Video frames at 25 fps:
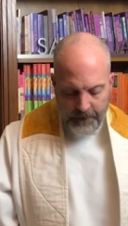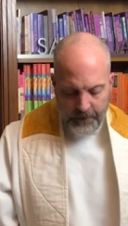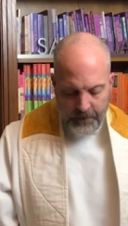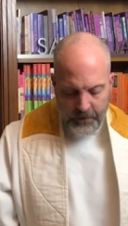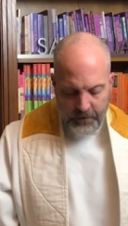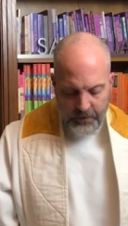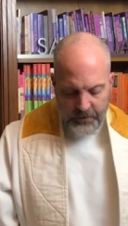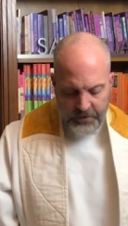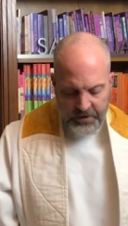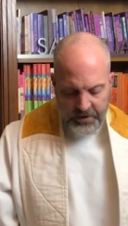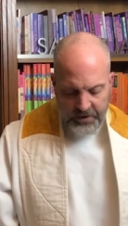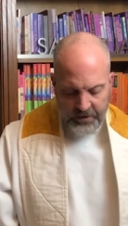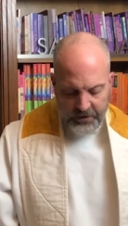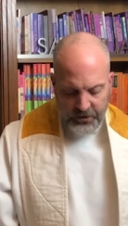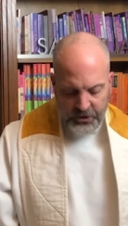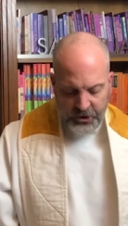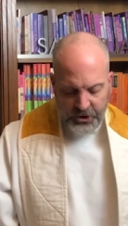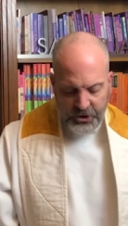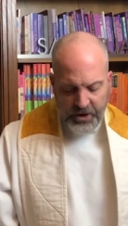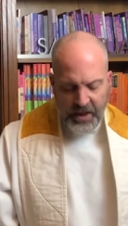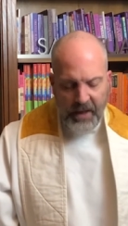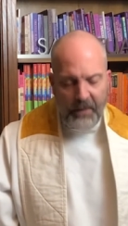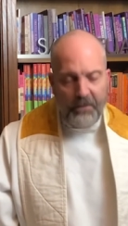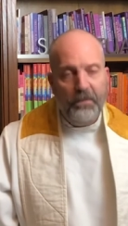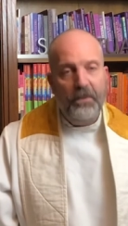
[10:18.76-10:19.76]
Who's your
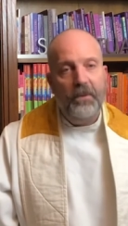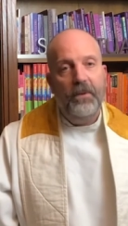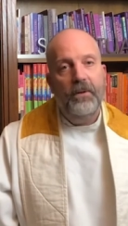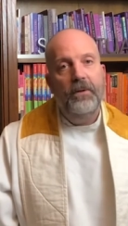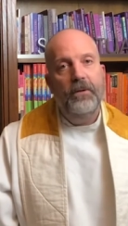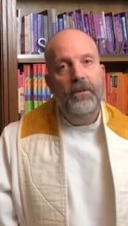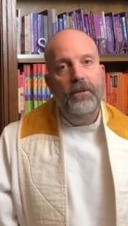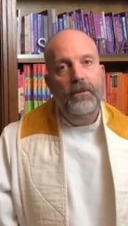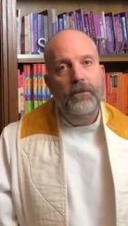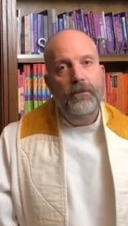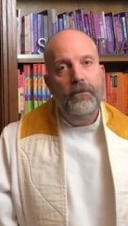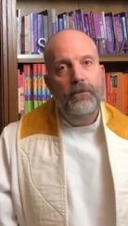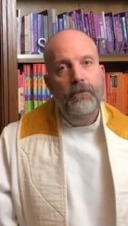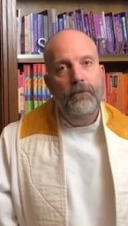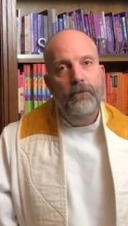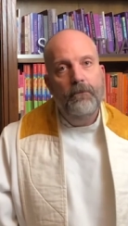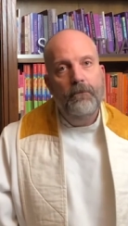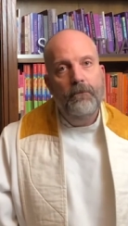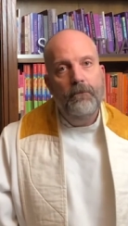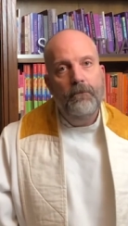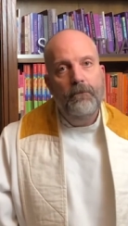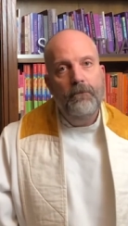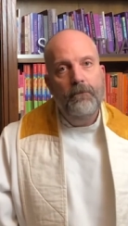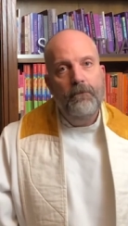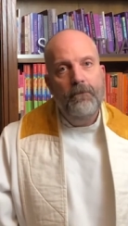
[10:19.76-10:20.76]
shepherd?
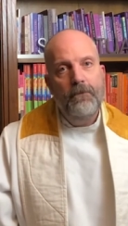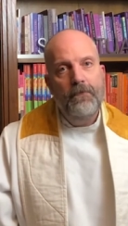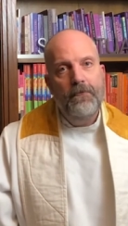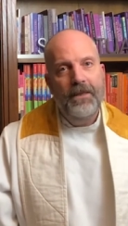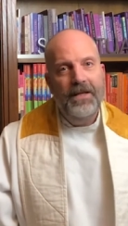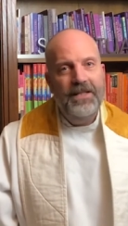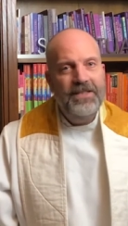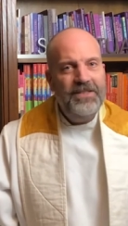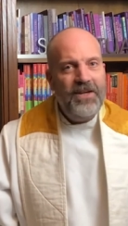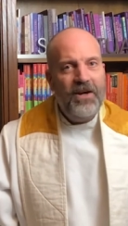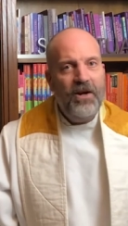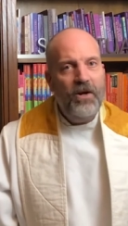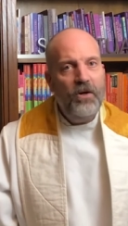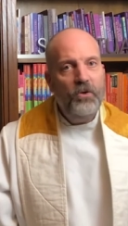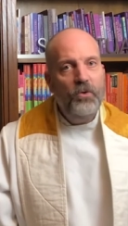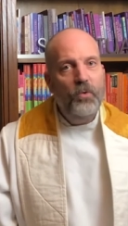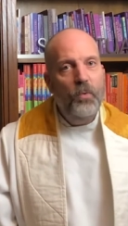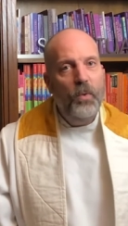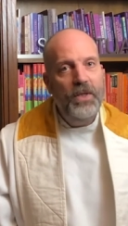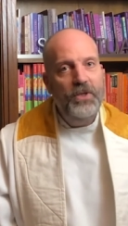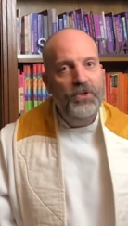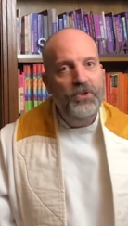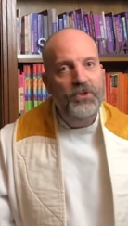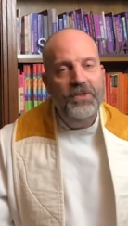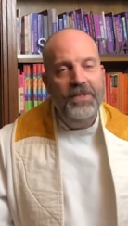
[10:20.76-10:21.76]
It's a hard
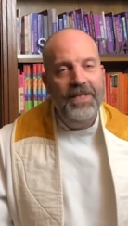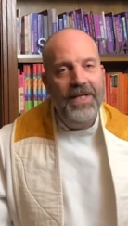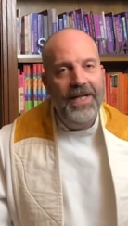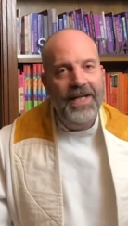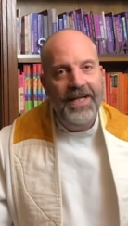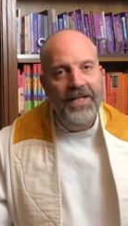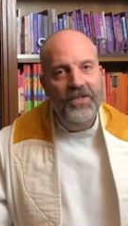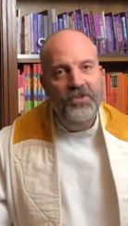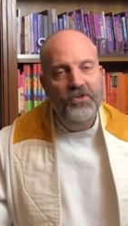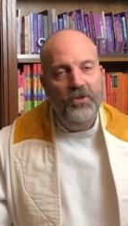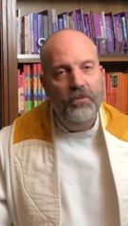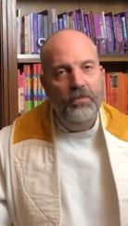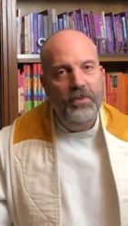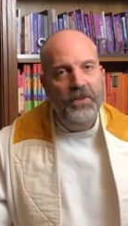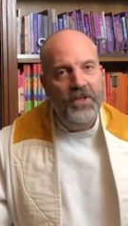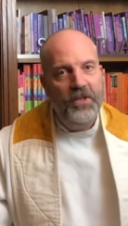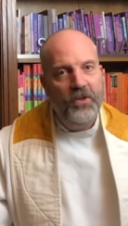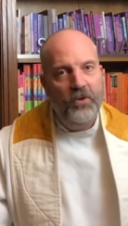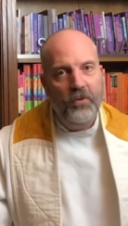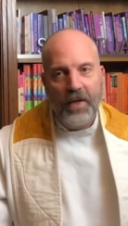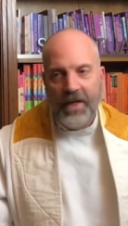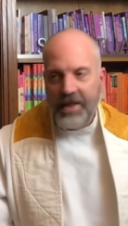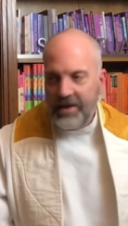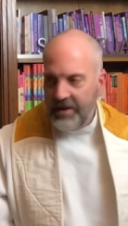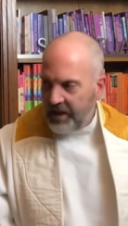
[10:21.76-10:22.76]
question to answer, but the
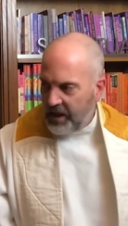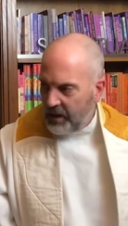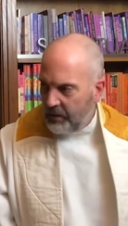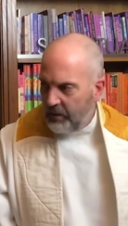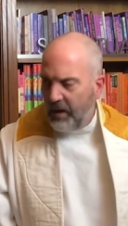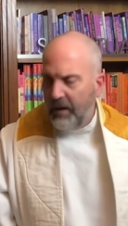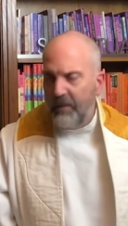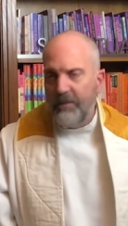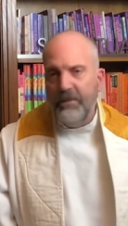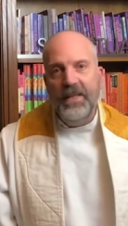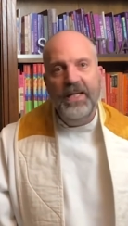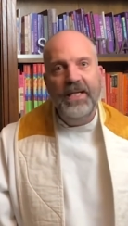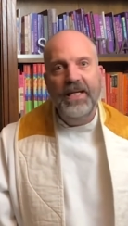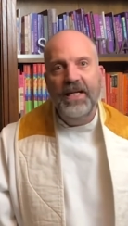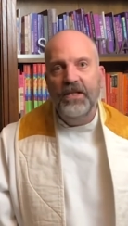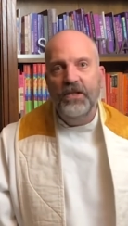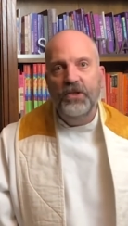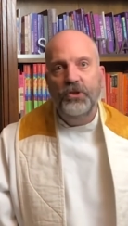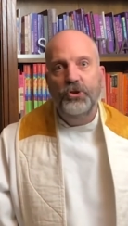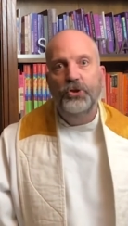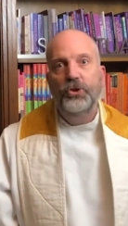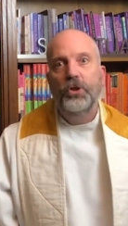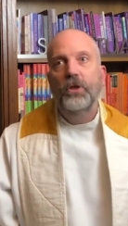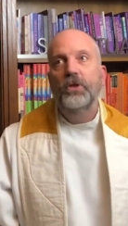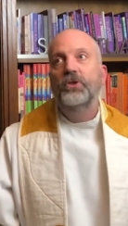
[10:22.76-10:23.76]
great thing about being in the
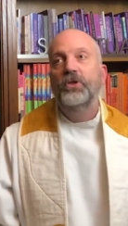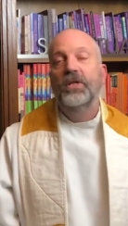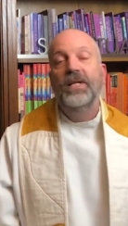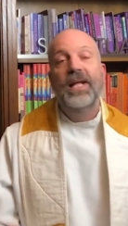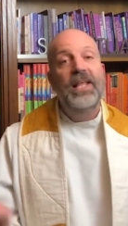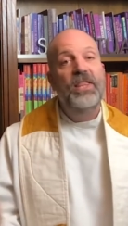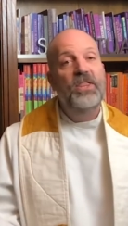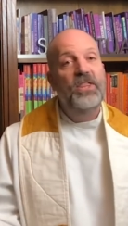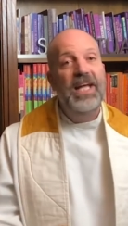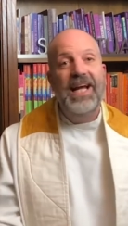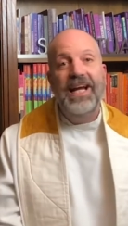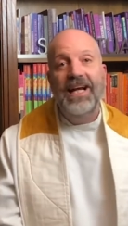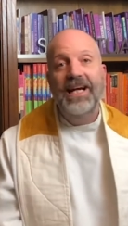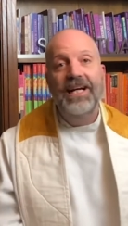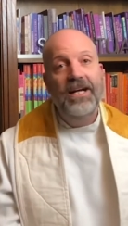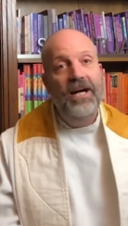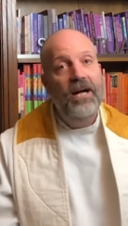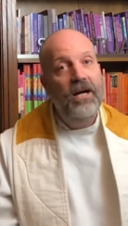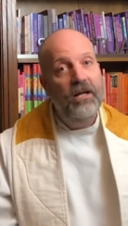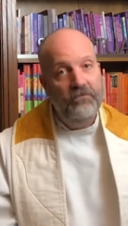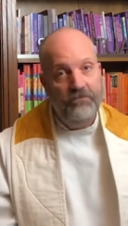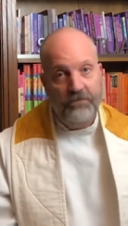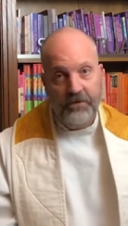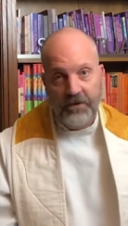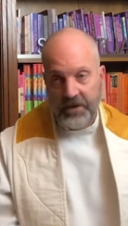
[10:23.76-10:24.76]
church, and I thank
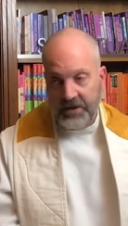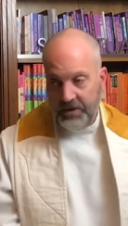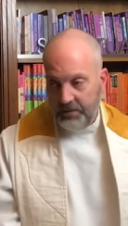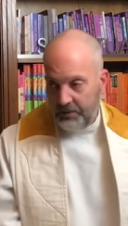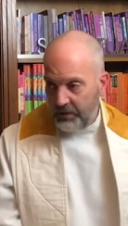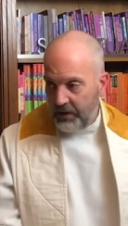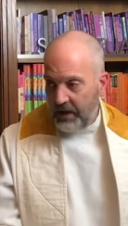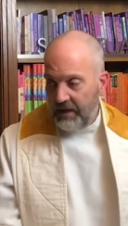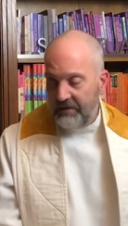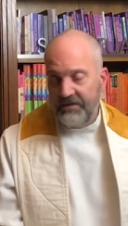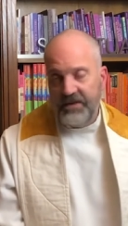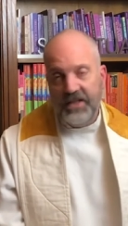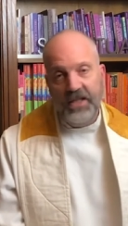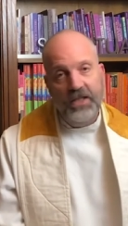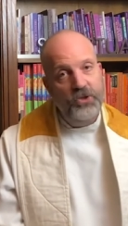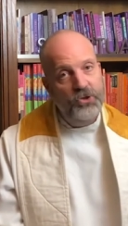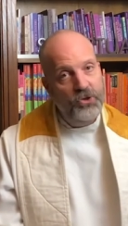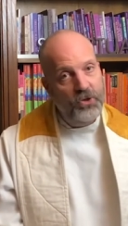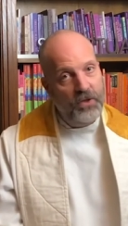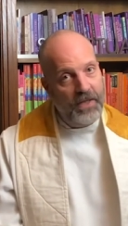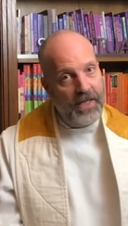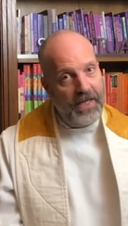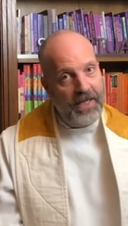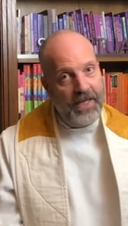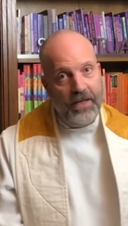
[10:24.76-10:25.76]
God for his
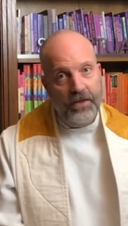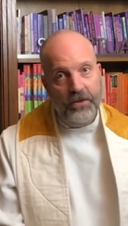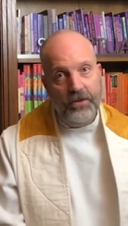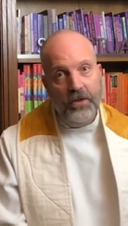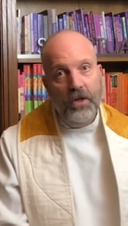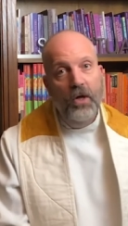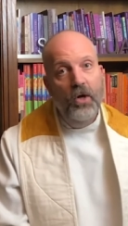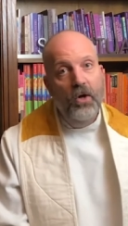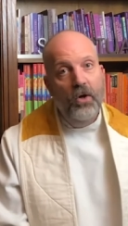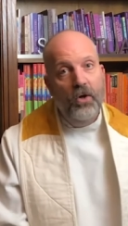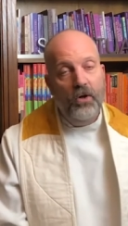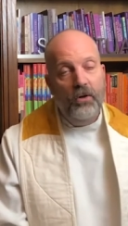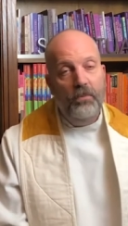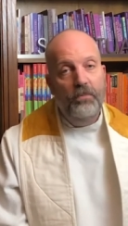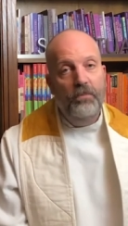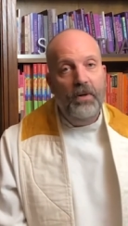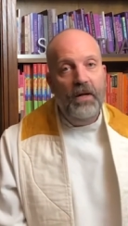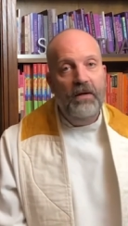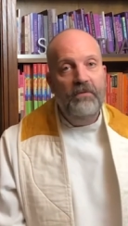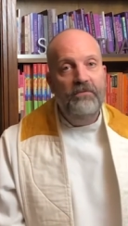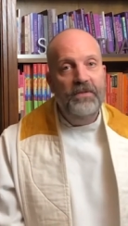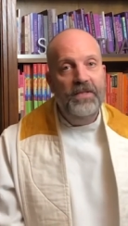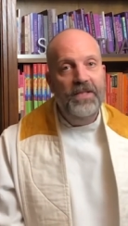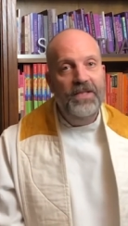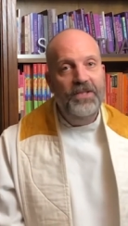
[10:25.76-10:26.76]
providential hand, her
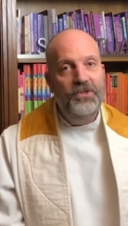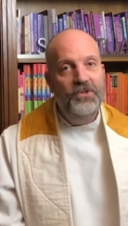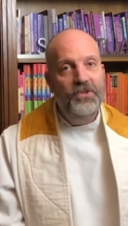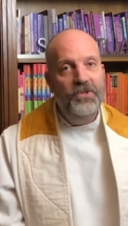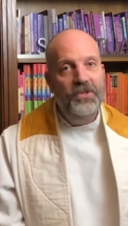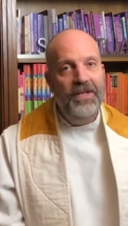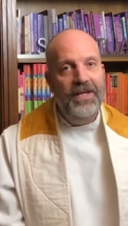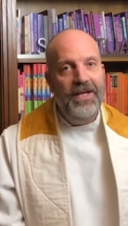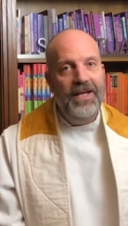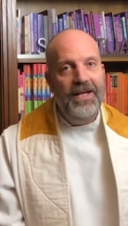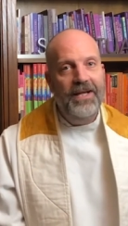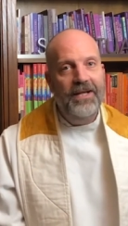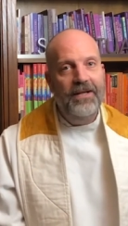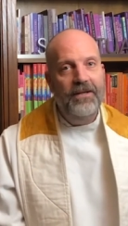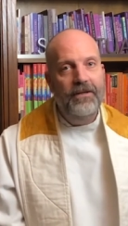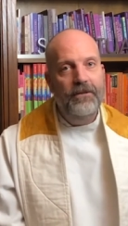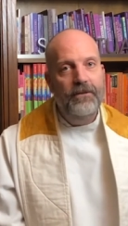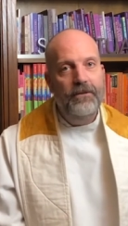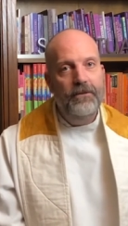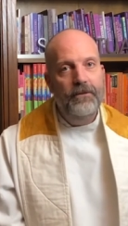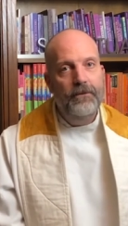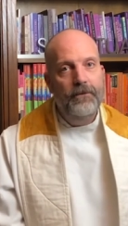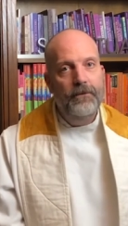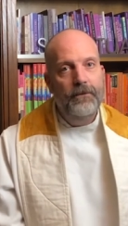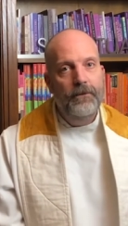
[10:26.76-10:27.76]
providential hand,
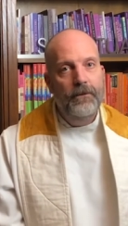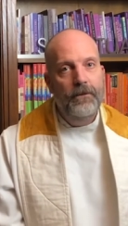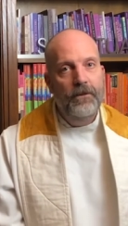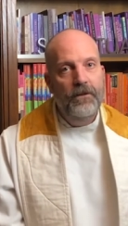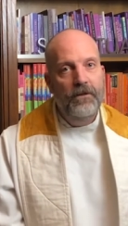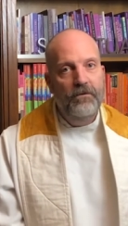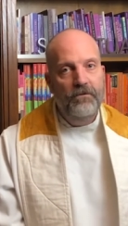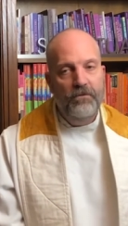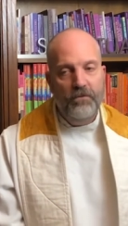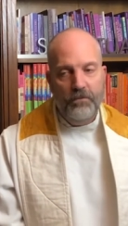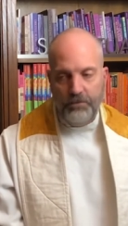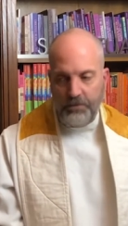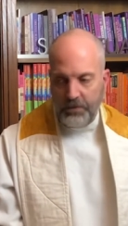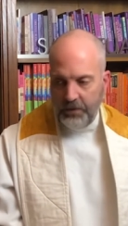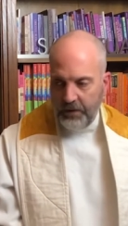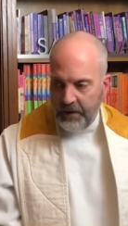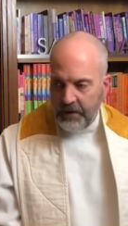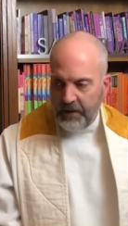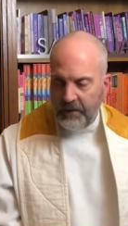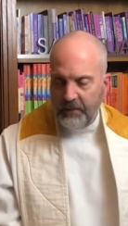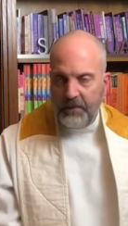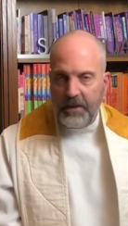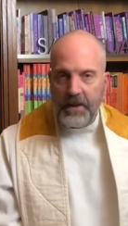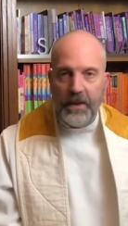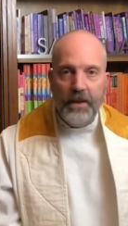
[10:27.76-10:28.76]
for
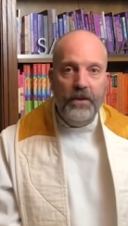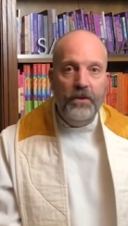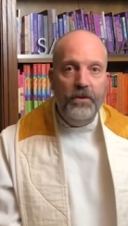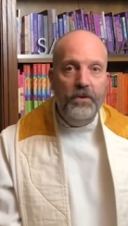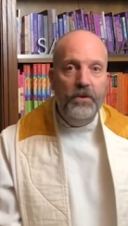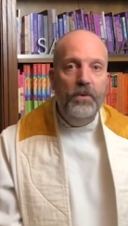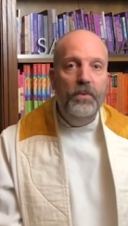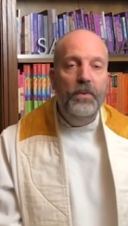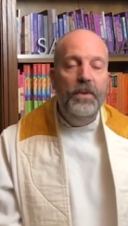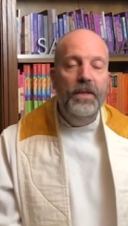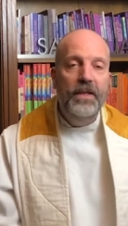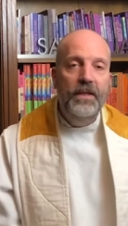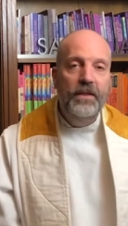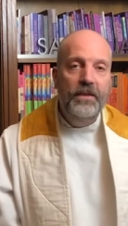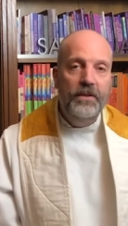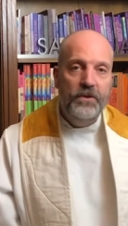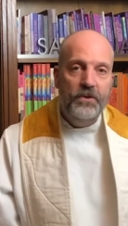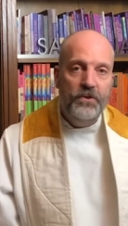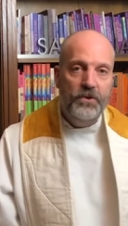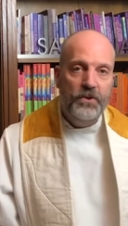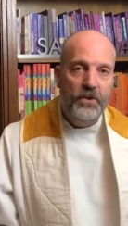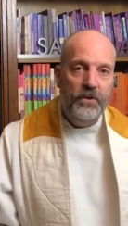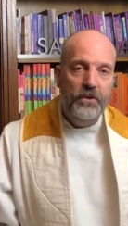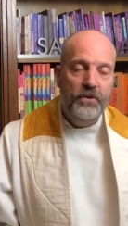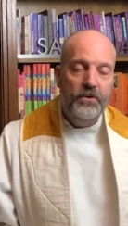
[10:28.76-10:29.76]
putting me and you in the
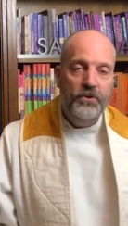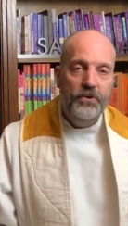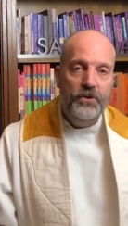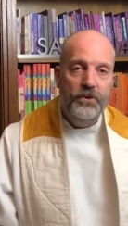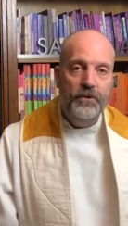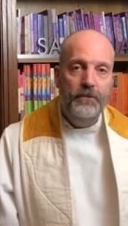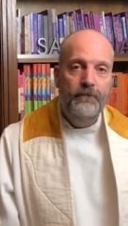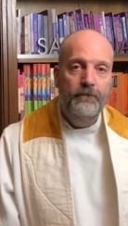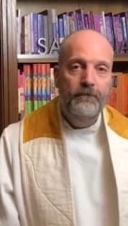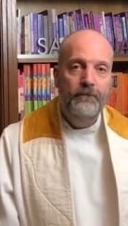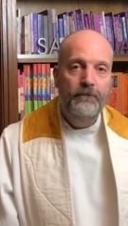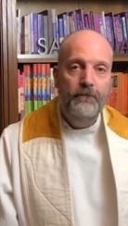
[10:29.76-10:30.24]
church.